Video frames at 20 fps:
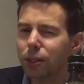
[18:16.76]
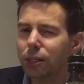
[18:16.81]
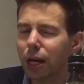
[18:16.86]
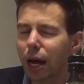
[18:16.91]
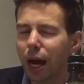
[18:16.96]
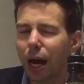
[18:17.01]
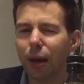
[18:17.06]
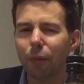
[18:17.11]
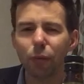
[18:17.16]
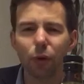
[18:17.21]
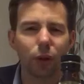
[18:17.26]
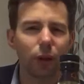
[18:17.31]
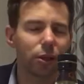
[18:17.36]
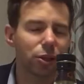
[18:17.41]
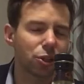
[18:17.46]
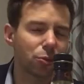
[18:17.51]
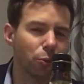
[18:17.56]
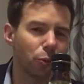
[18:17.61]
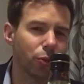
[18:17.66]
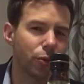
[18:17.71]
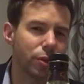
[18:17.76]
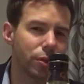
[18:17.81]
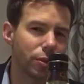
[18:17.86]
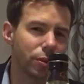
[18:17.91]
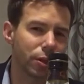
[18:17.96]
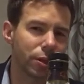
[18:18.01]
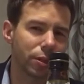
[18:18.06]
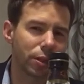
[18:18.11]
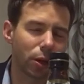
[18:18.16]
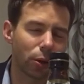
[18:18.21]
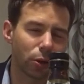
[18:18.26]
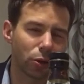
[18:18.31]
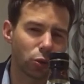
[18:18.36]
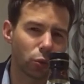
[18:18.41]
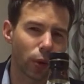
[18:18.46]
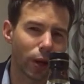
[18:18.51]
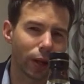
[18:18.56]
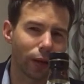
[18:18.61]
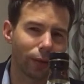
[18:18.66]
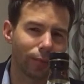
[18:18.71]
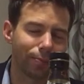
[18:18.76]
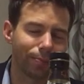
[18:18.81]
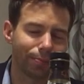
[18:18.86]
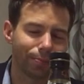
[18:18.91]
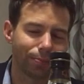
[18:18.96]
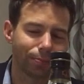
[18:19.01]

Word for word: Time really smoothens this out as well.